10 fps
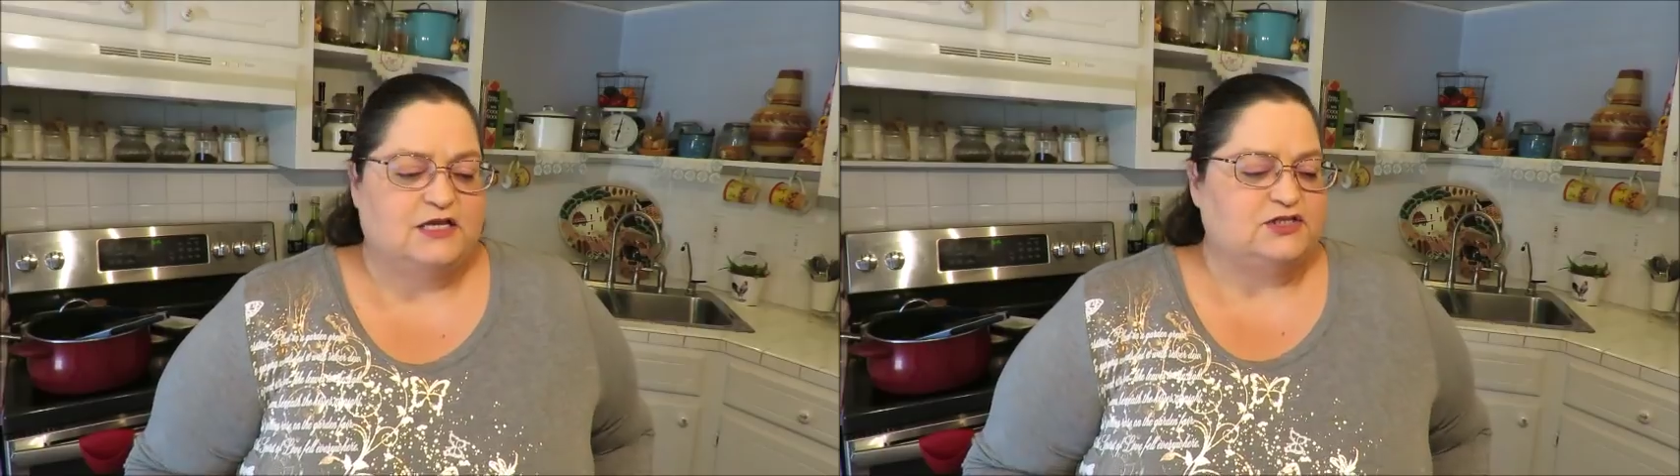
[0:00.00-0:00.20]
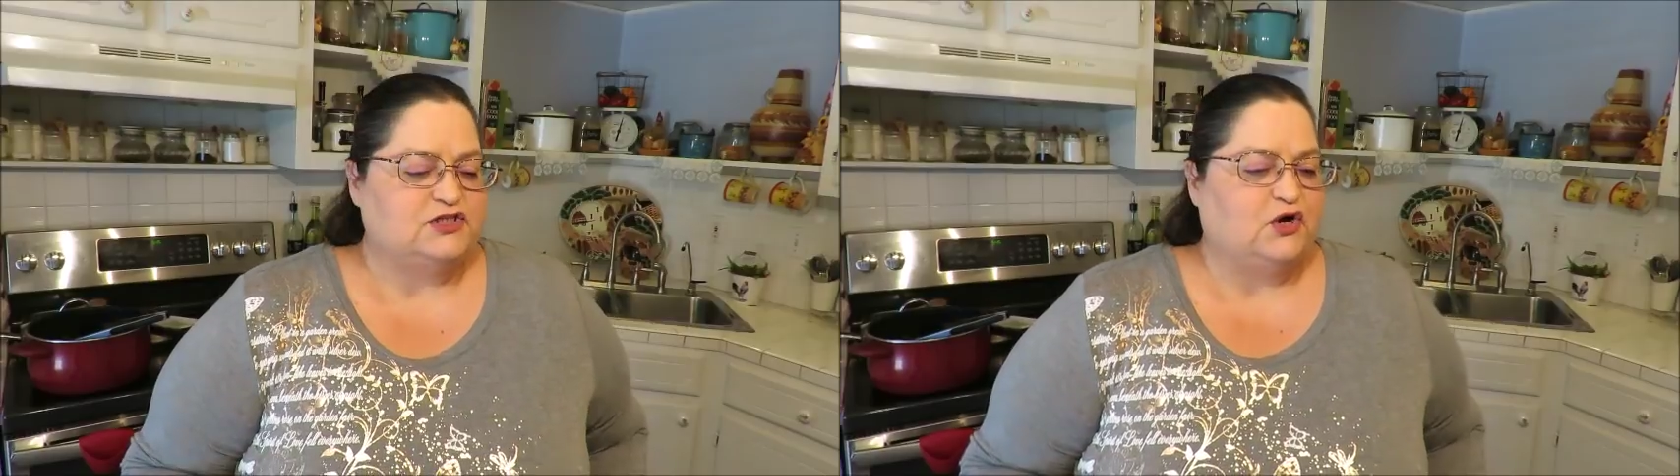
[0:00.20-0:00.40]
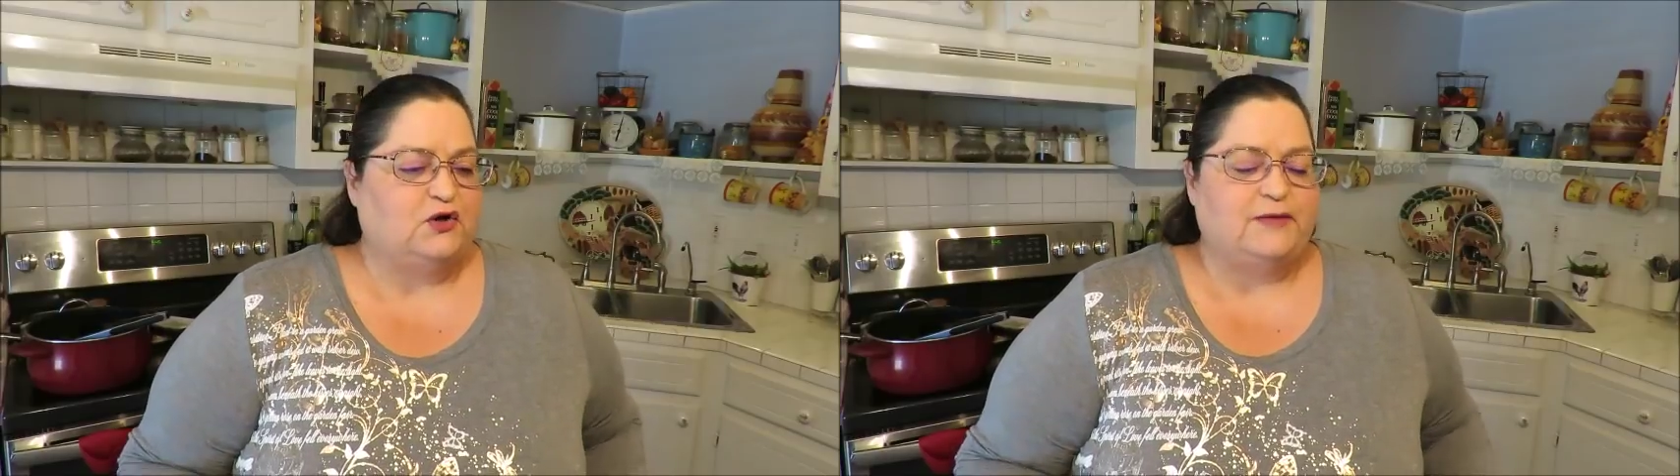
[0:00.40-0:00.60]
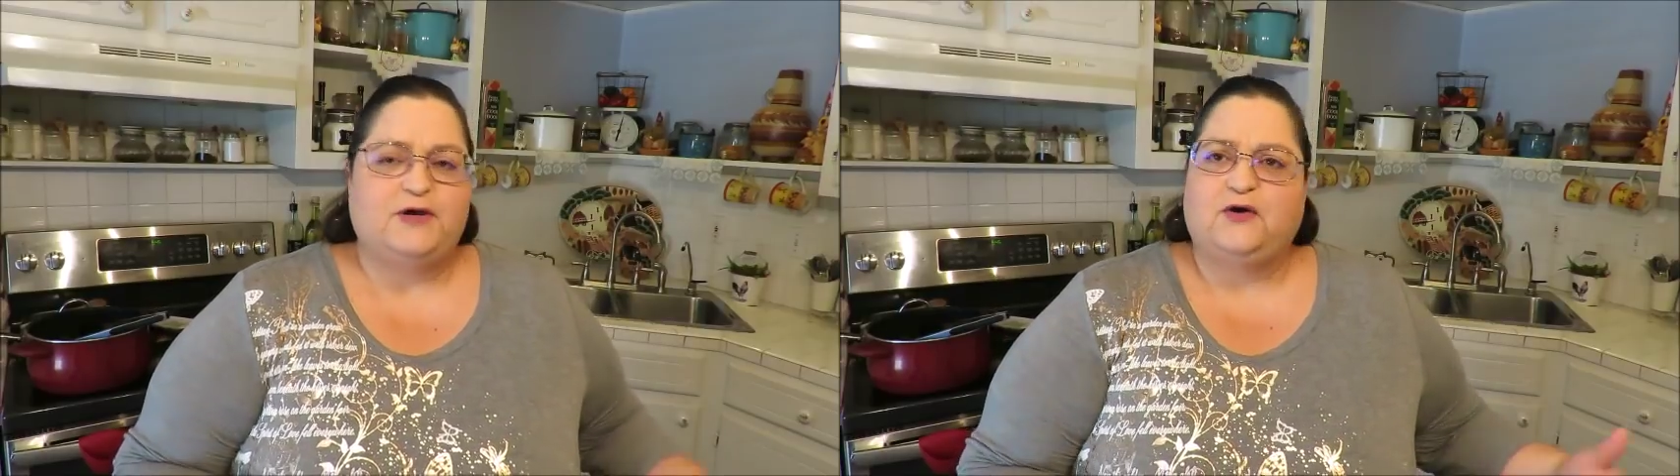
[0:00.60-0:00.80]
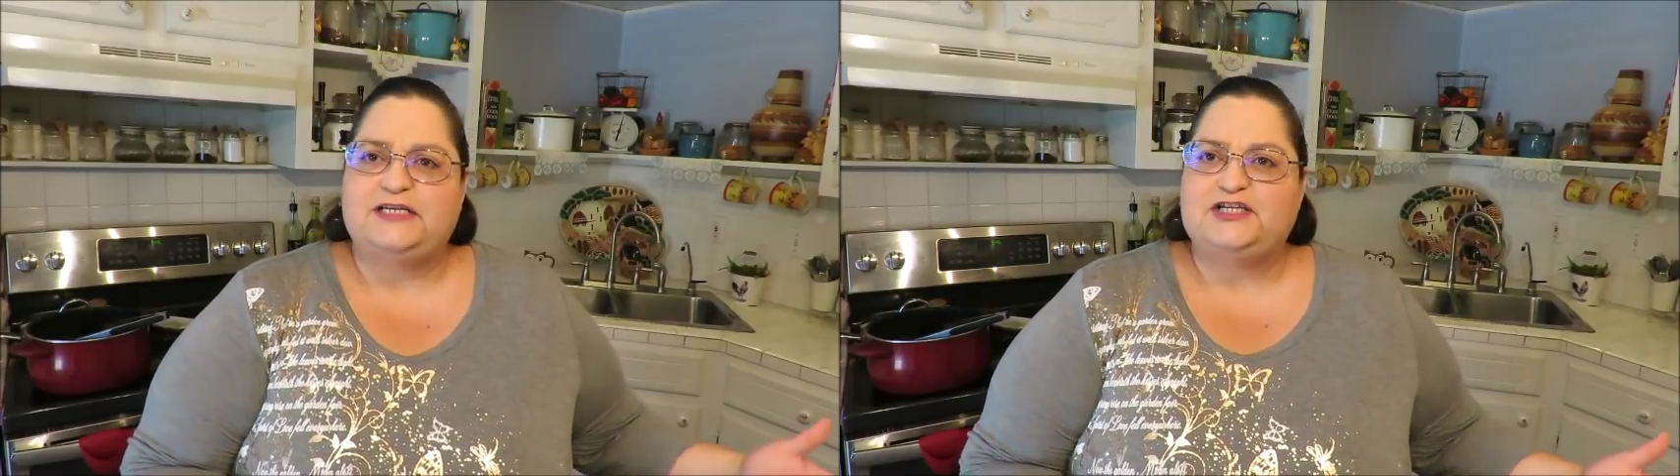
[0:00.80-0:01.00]
So let me
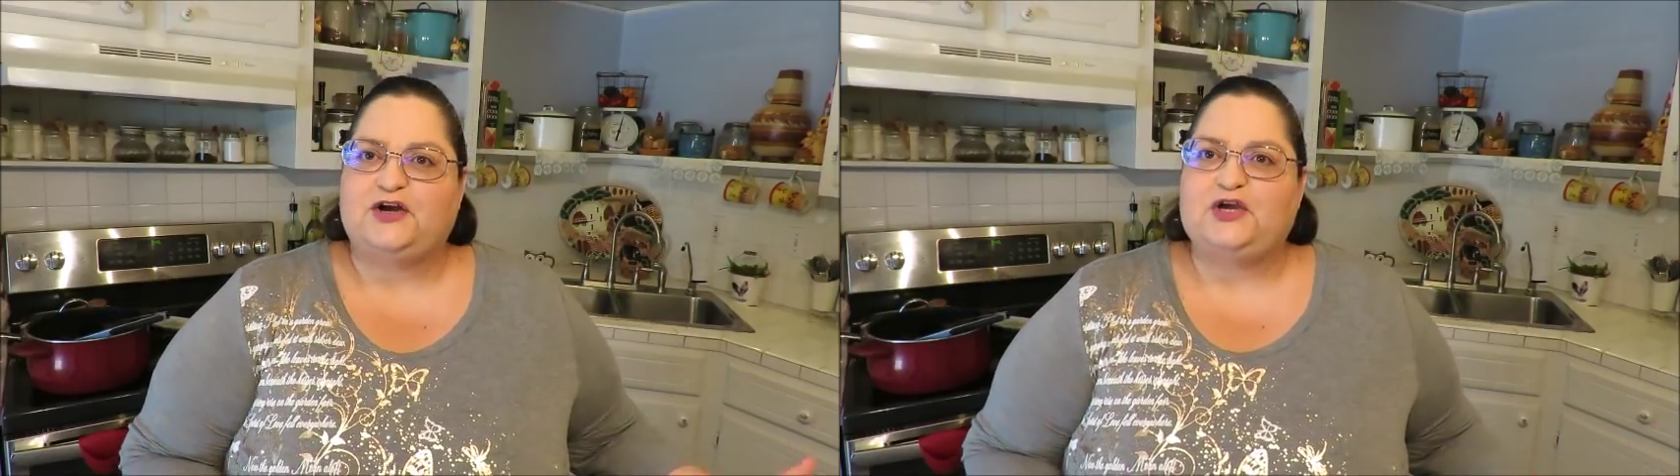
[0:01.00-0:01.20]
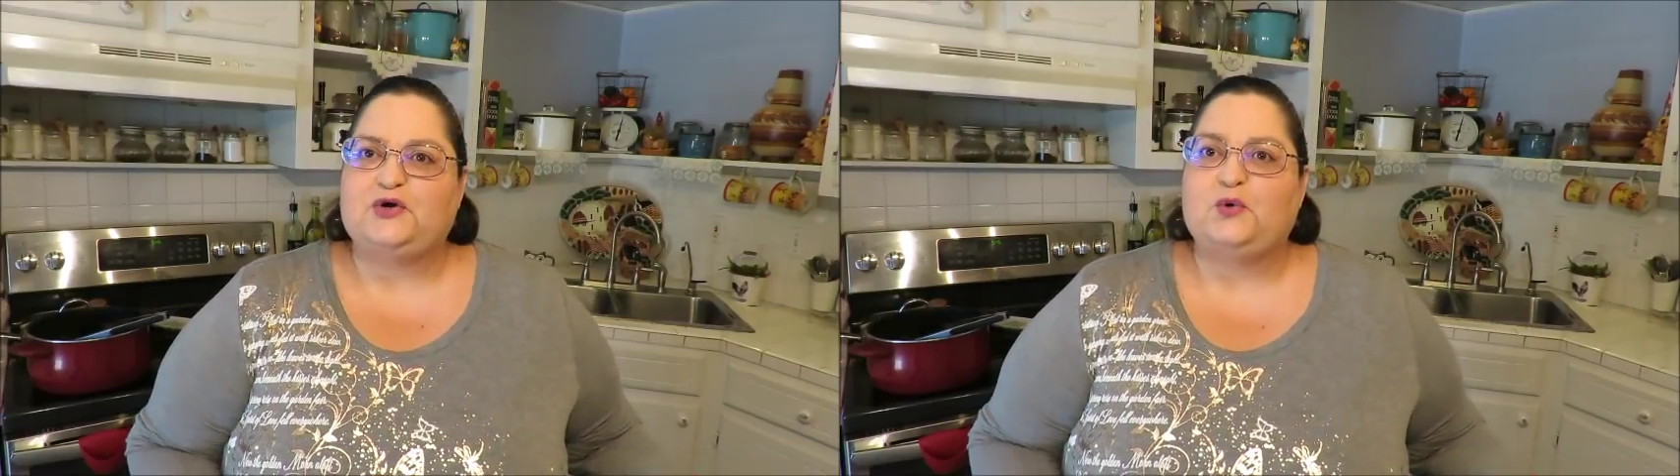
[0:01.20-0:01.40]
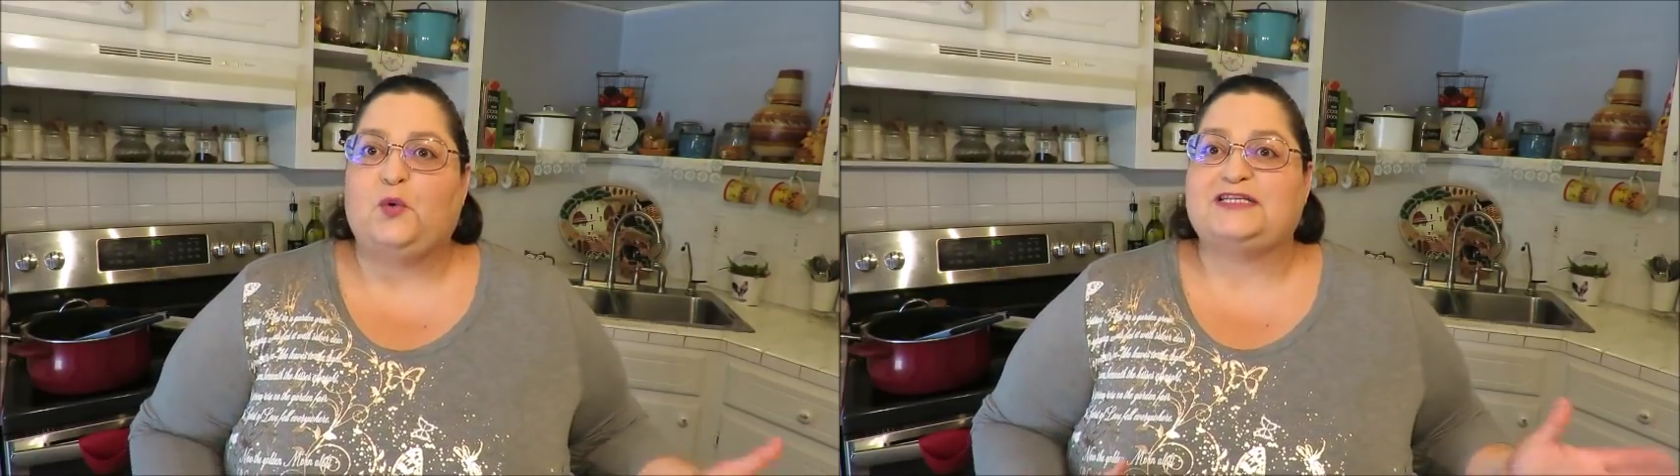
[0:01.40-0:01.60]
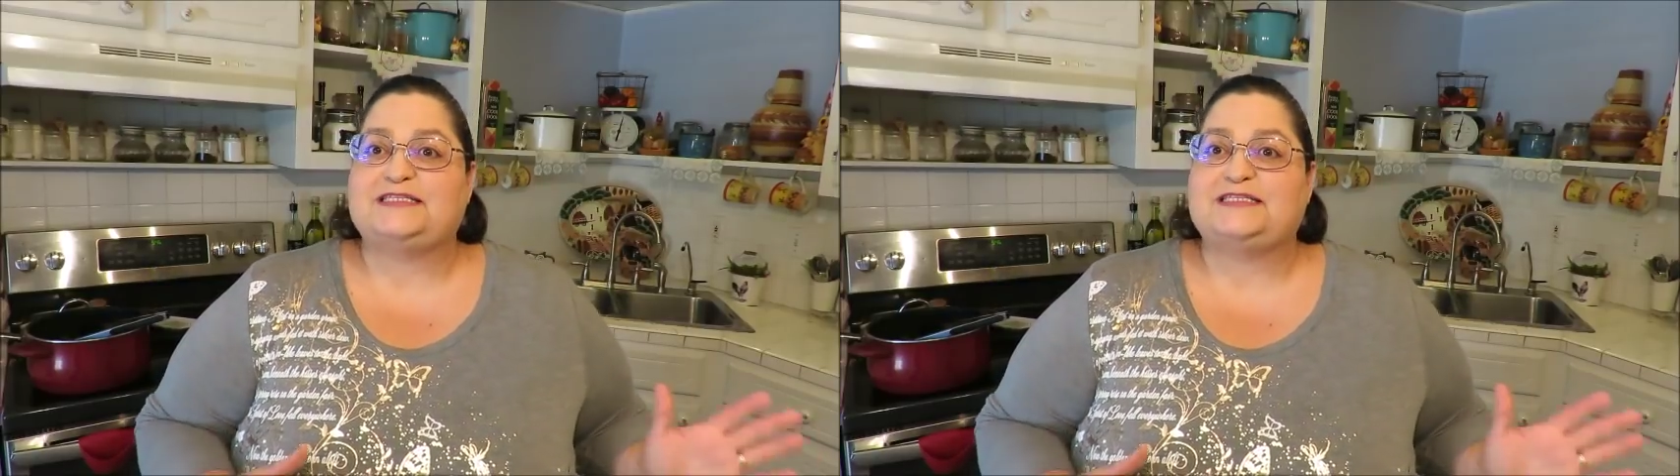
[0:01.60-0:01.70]
go ahead and tell you what